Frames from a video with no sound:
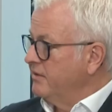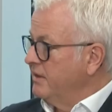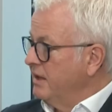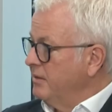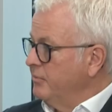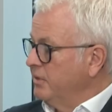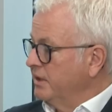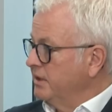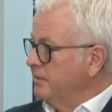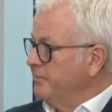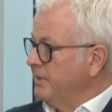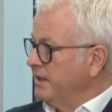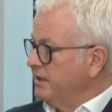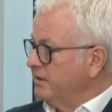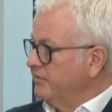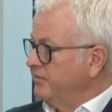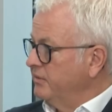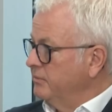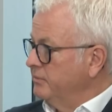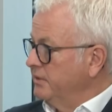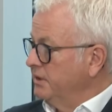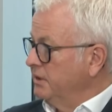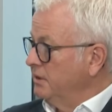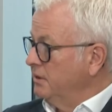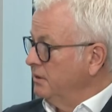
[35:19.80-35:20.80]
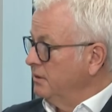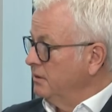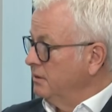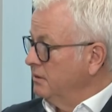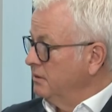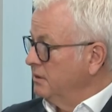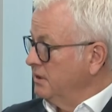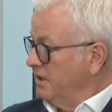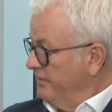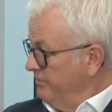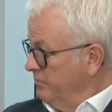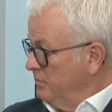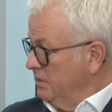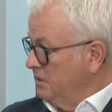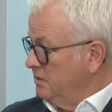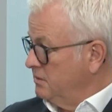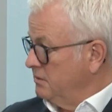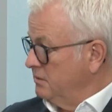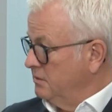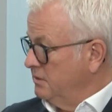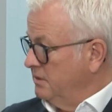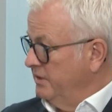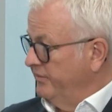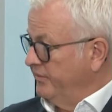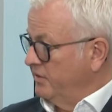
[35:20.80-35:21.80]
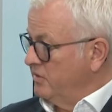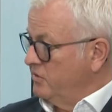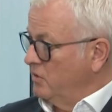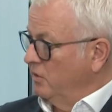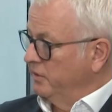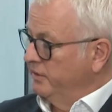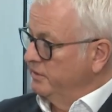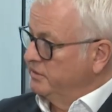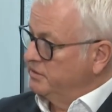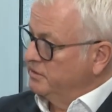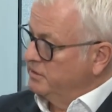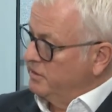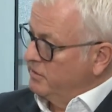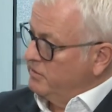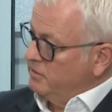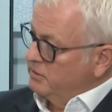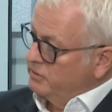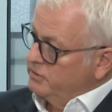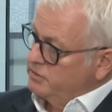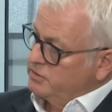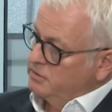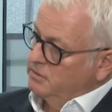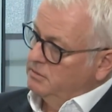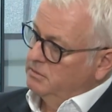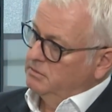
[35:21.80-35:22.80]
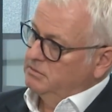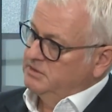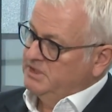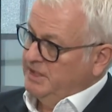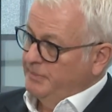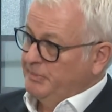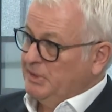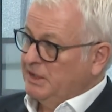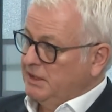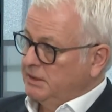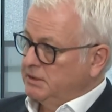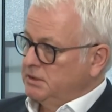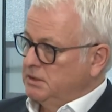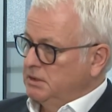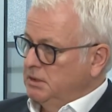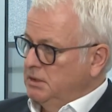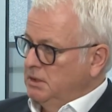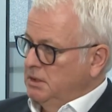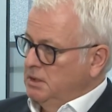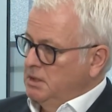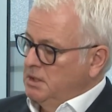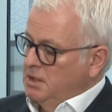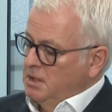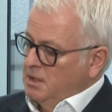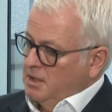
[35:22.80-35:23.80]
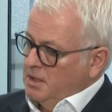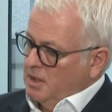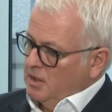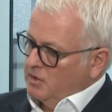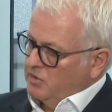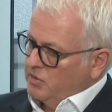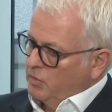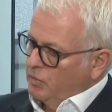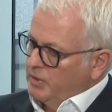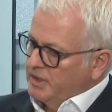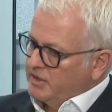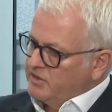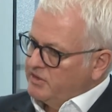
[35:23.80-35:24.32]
their money back from the government if it's gone into dissolution, typically. So we're